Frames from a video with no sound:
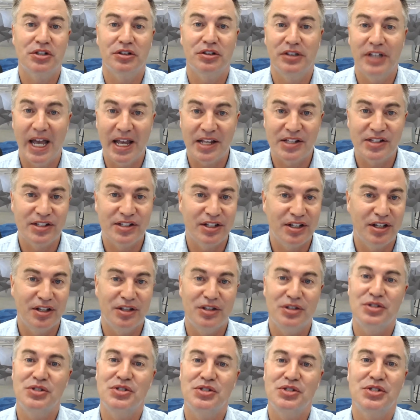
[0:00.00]

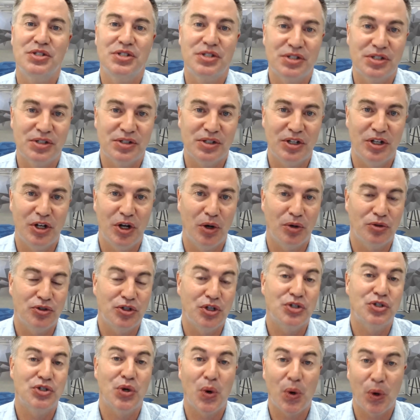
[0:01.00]
lessons, you know,
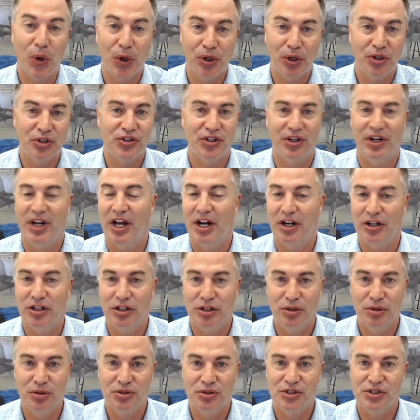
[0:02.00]
tutorials on how to
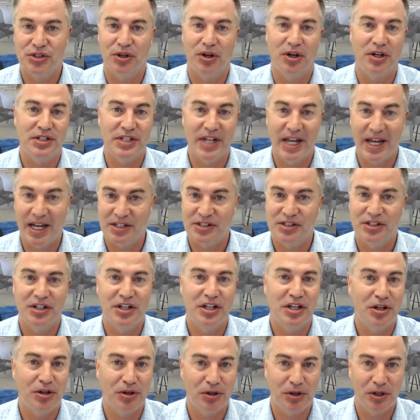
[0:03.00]
use
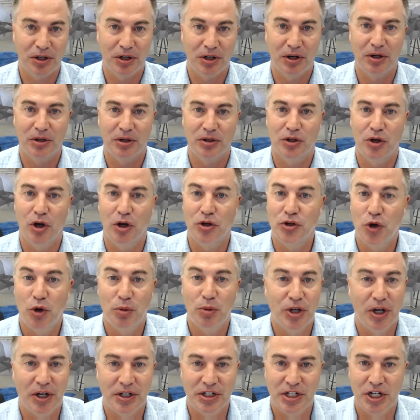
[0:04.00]
Audacity or
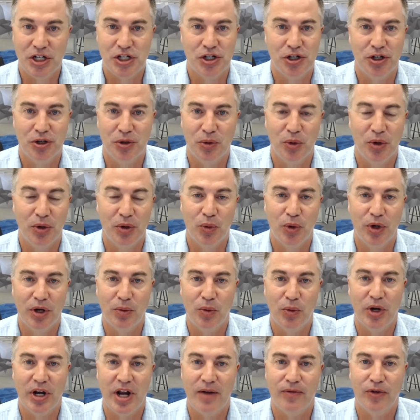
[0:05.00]
Adobe Audition or wh-
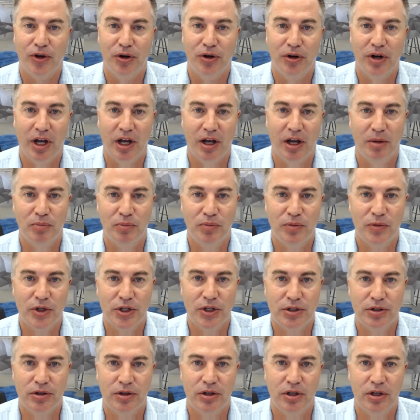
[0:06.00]
whatever um,
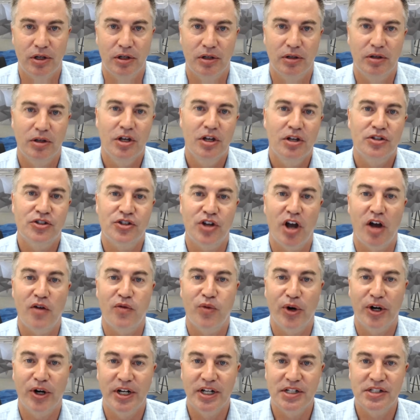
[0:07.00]
the, the
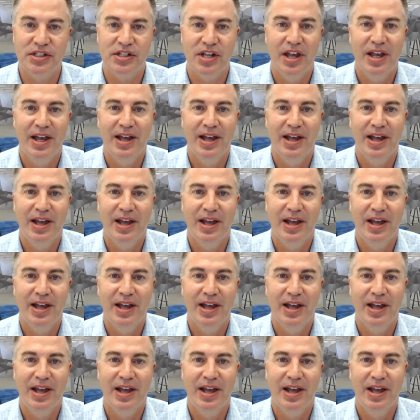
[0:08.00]
software is,